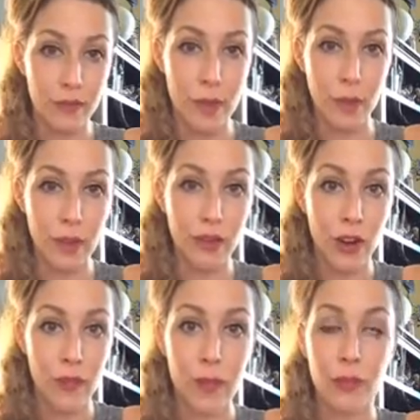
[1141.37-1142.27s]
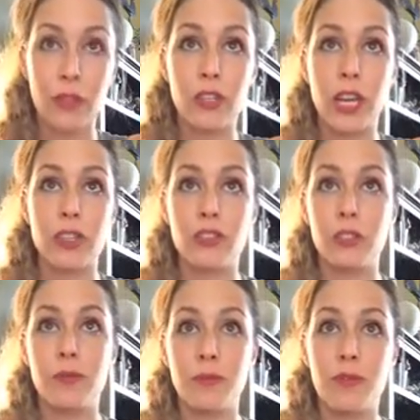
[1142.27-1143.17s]
people have already been through your challenge
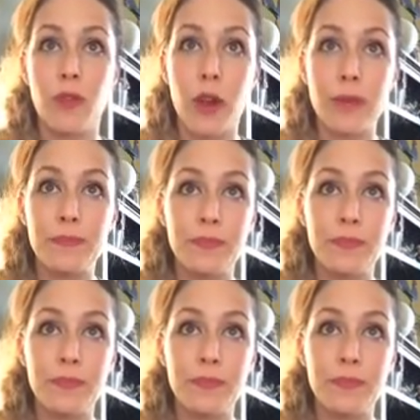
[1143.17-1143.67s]
groups before.